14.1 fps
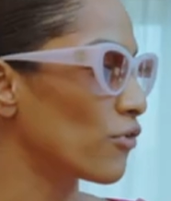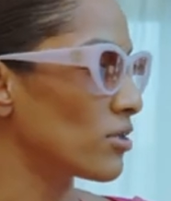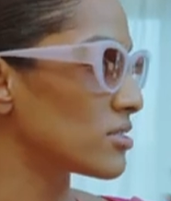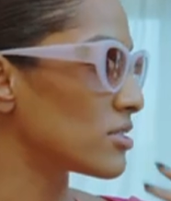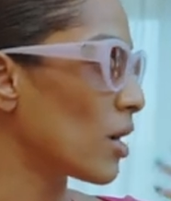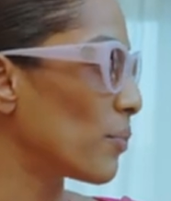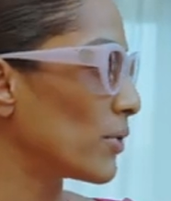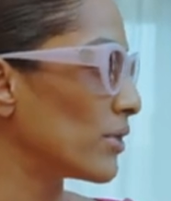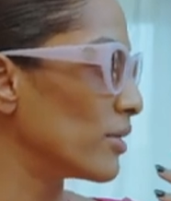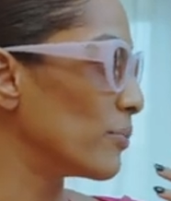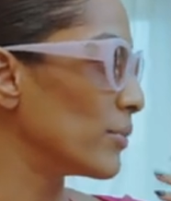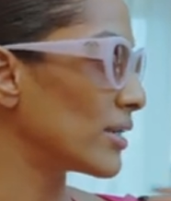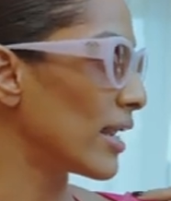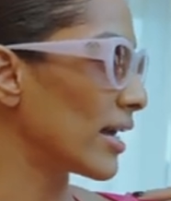frost up a
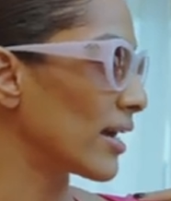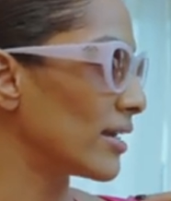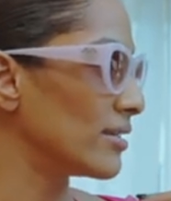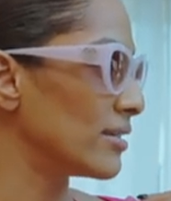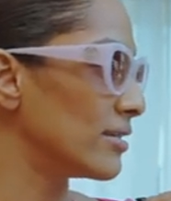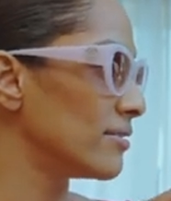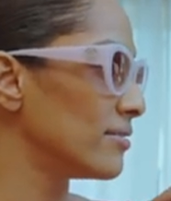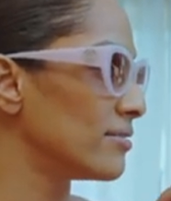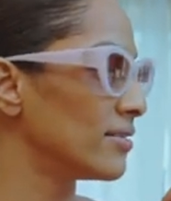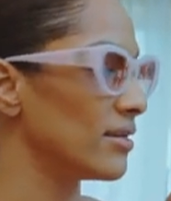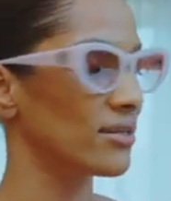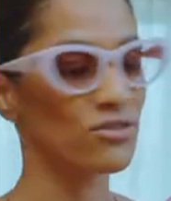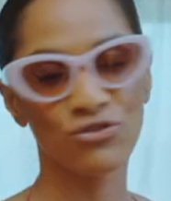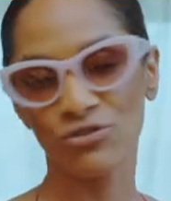little bit like I did,
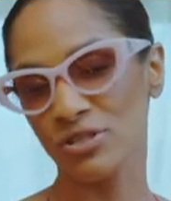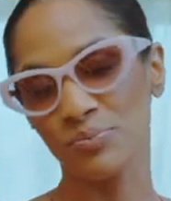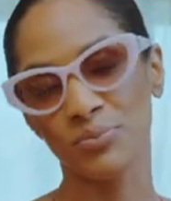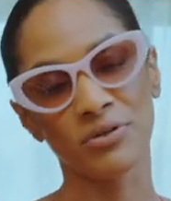it's just